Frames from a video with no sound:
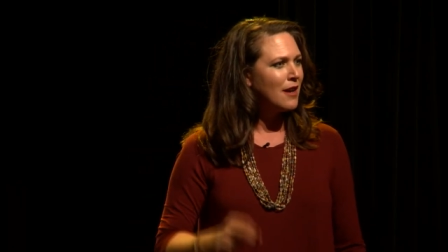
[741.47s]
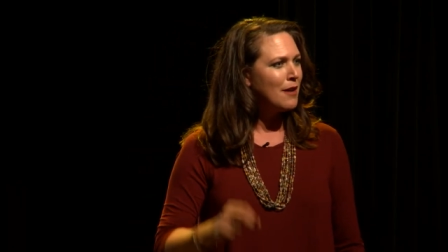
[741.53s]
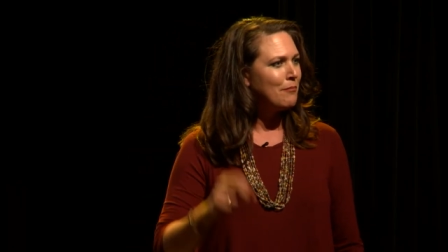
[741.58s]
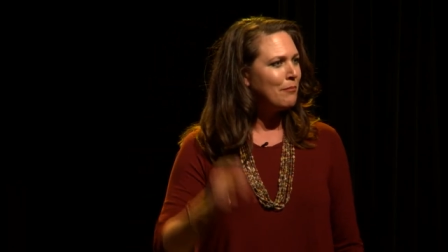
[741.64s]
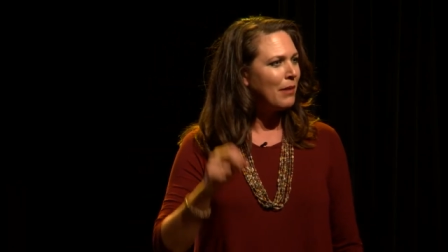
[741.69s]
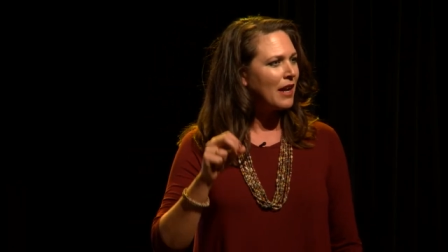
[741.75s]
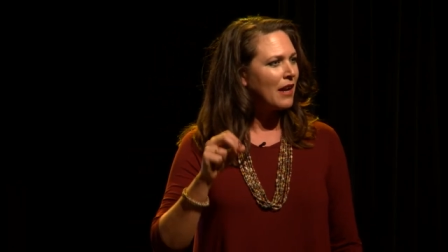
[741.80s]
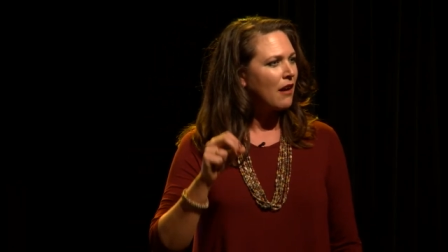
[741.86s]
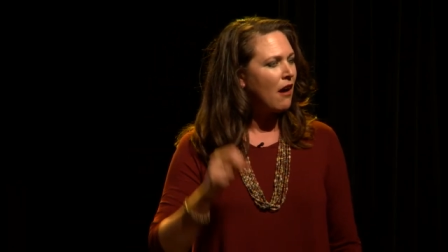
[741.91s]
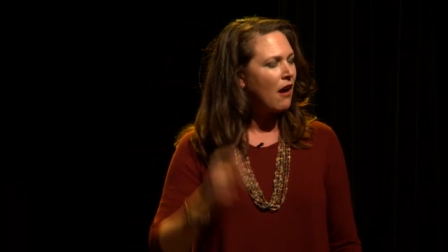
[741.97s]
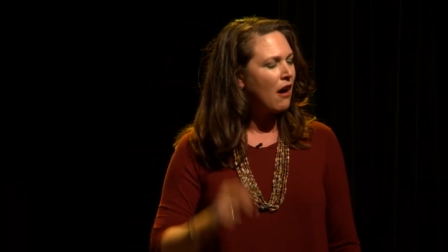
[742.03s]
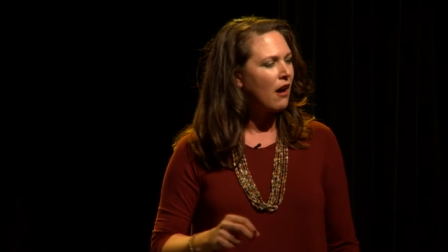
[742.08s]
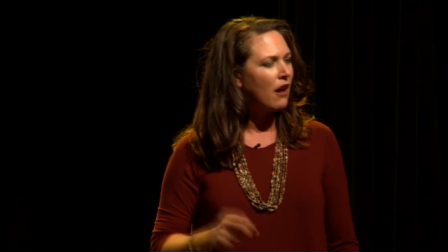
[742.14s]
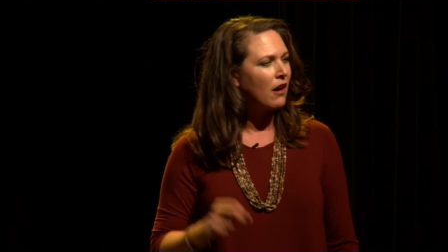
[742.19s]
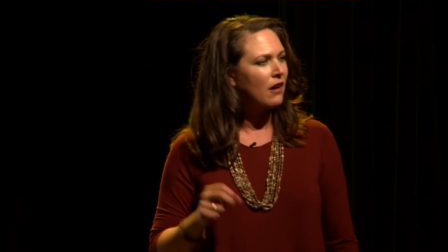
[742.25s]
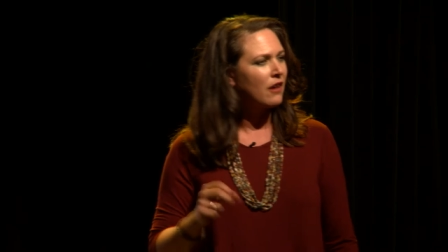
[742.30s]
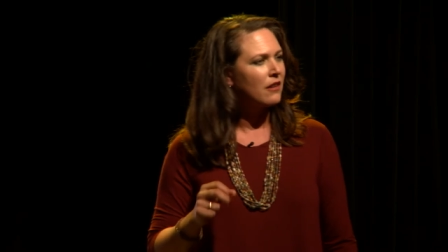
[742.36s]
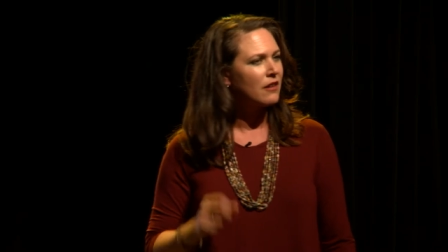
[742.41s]
but
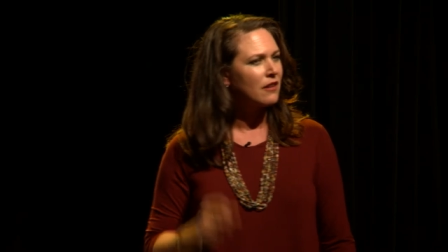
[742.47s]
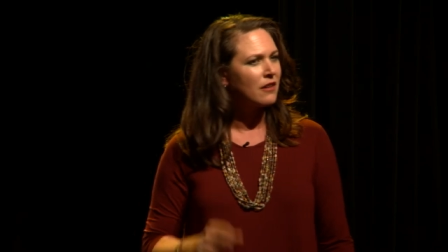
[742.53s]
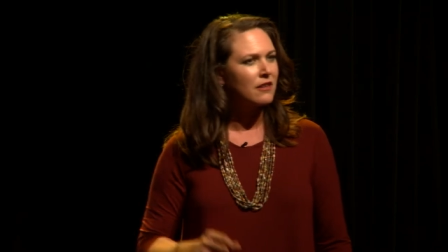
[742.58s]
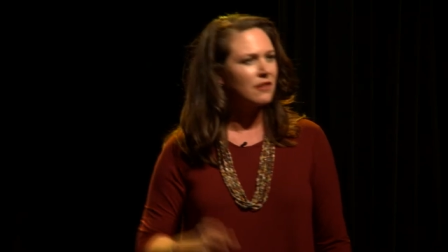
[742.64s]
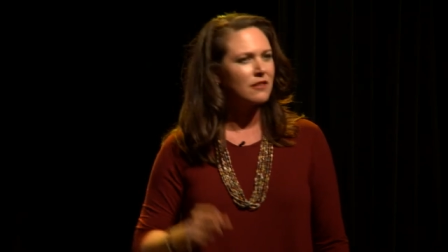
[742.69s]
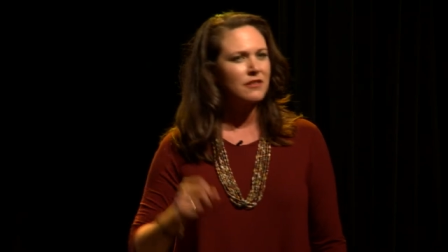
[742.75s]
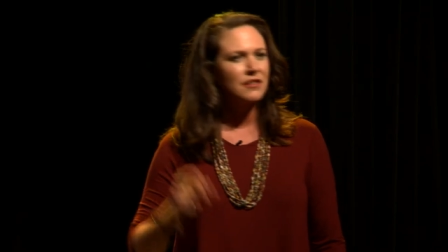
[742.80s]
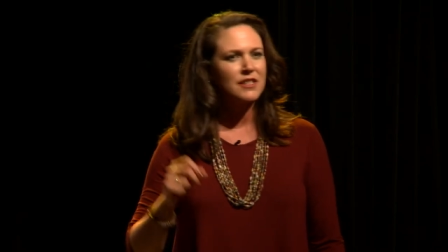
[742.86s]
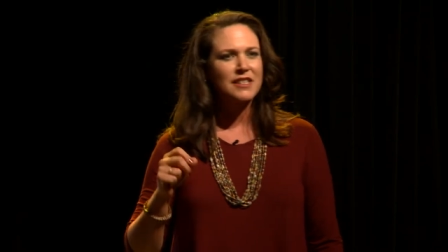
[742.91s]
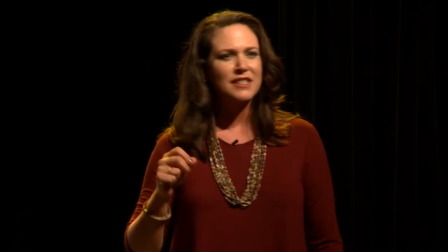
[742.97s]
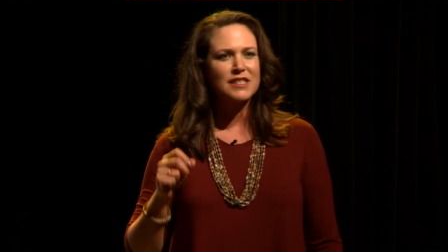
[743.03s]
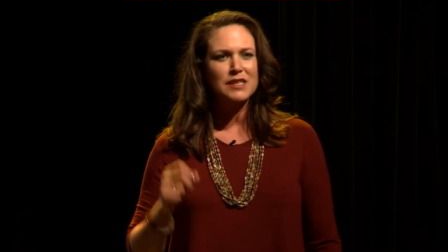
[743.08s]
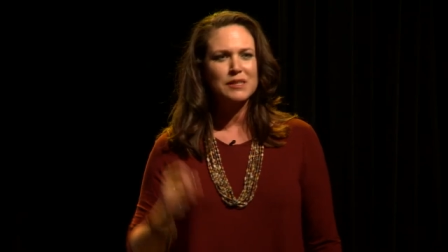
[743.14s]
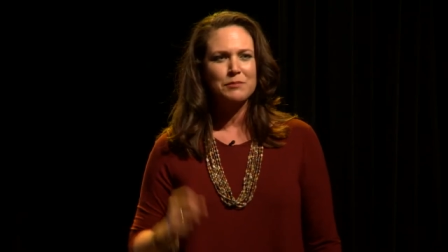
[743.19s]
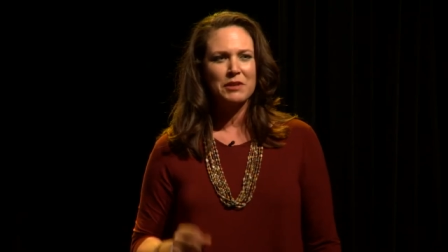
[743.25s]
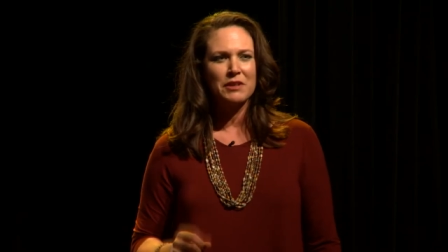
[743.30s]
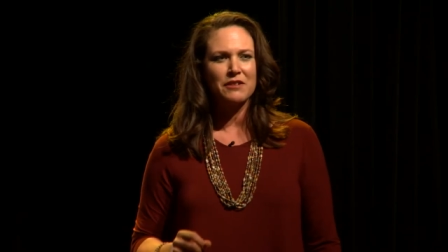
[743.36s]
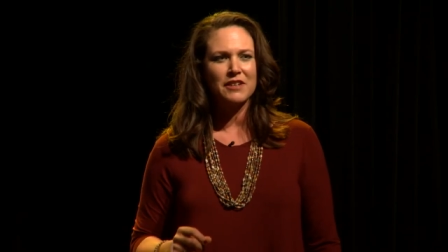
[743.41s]
hard earned
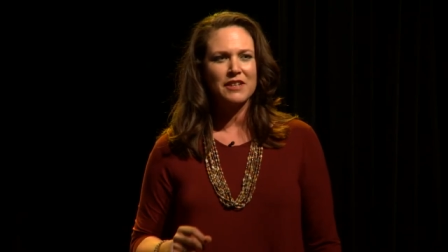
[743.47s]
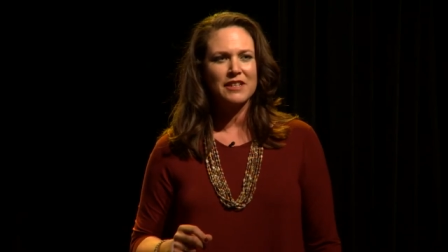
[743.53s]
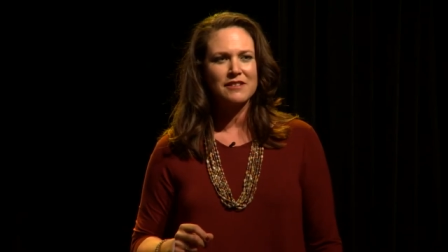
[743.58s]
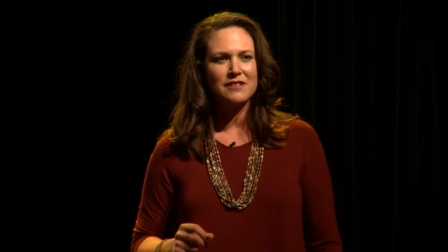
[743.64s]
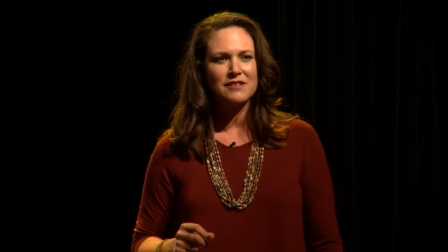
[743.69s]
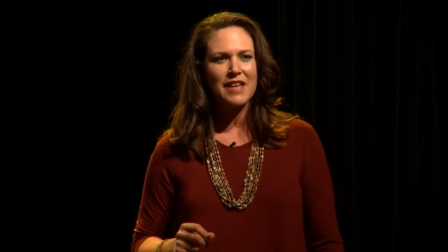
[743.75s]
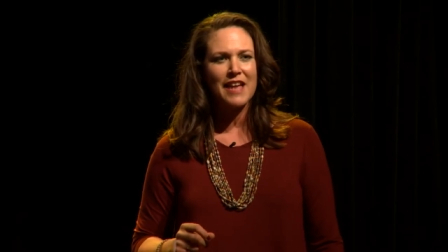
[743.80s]
experience.